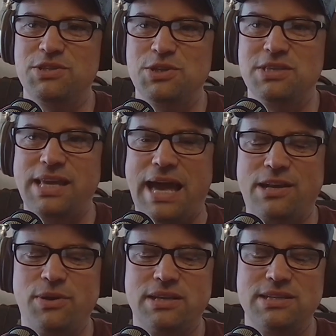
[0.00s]
just
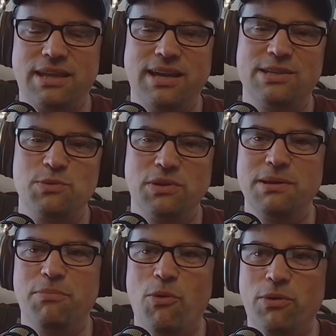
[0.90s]
theatrics. And I think it's really
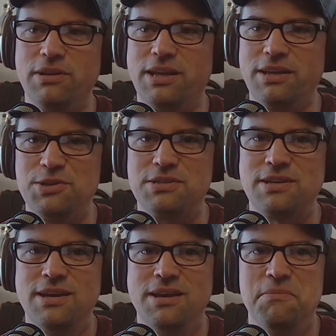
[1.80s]
important that you
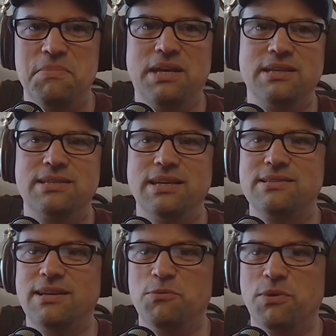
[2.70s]
just be
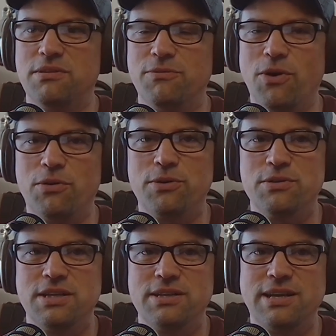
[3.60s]
consistent with the
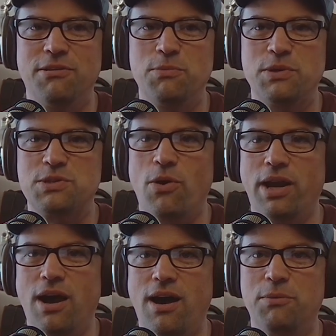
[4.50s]
voters and tell them what's
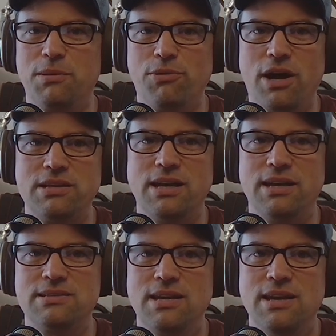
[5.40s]
going on with the
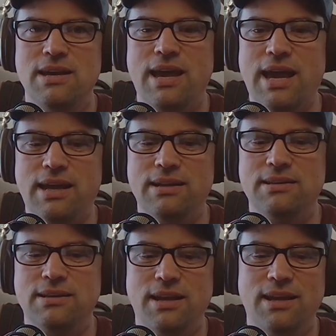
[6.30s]
process.
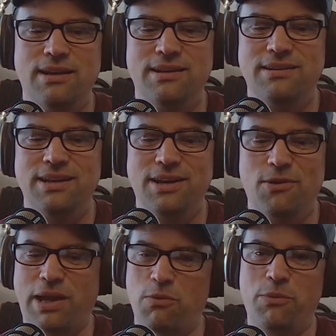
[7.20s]
And,
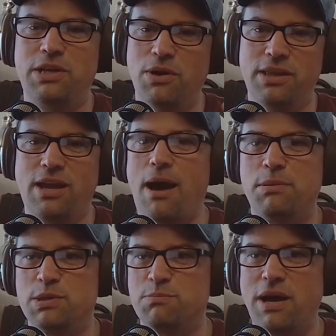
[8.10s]
like what we do on the
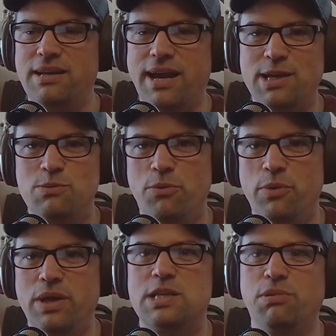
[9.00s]
Omnibus podcast, where
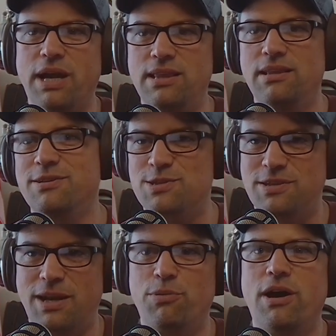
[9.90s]
we explain the
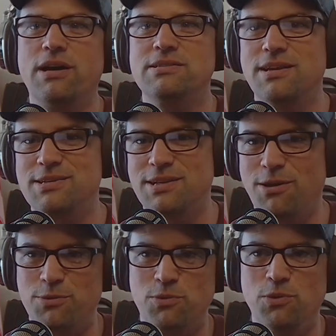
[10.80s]
legislative process and
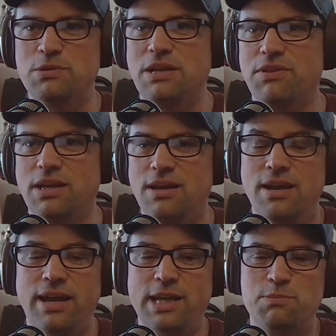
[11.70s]
all the rules and everything,
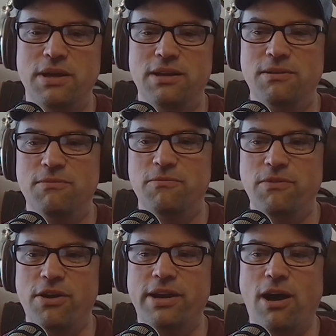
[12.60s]
it's been
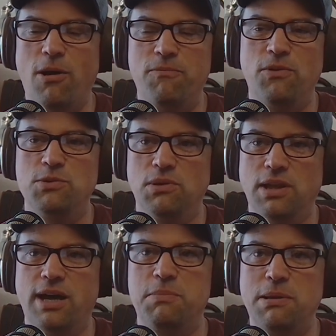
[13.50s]
very helpful to a
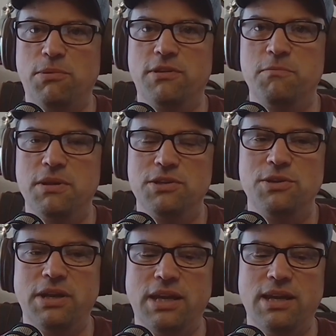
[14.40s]
lot of people that have been
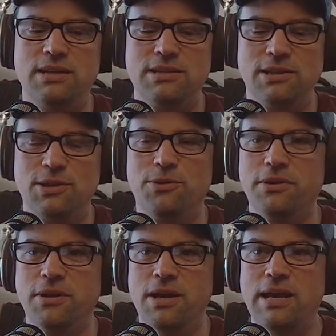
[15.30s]
tuning in to
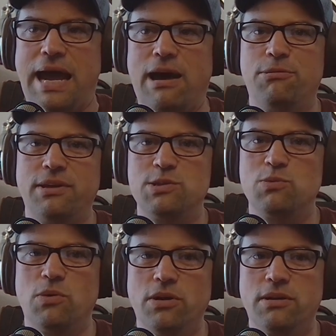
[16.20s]
learn how things
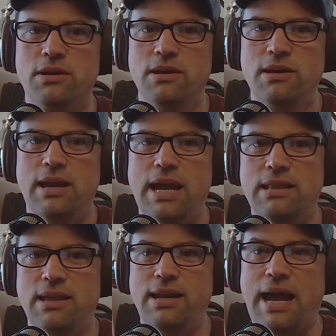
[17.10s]
work
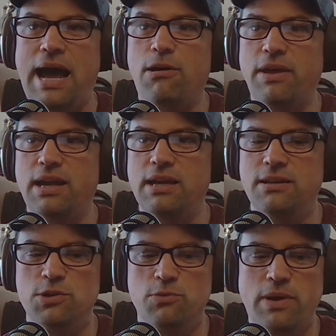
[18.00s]
and then how they
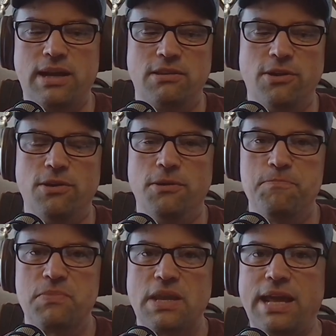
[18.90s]
can direct their
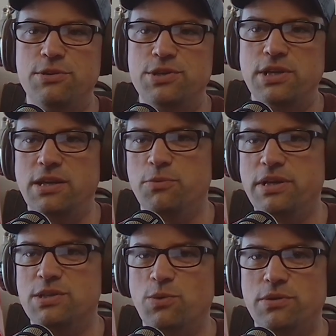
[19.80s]
energy and
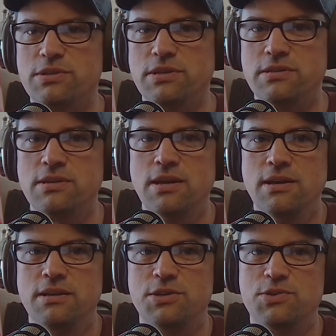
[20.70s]
resources
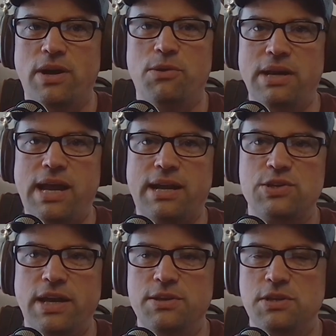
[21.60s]
to try to enact
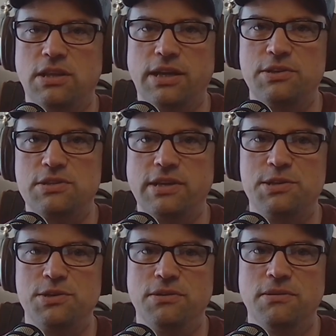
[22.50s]
change at the
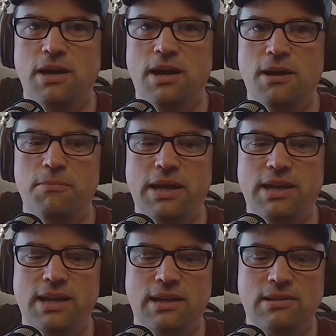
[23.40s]
legislature by
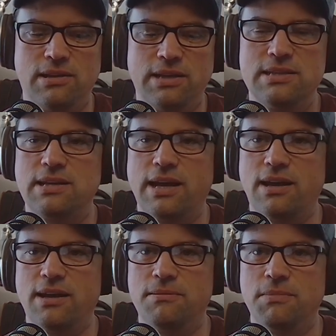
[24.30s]
getting a little insight
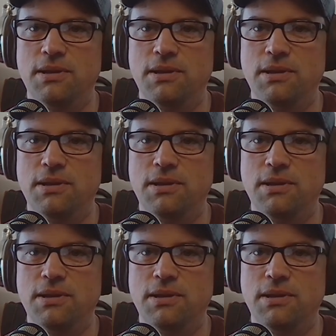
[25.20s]
on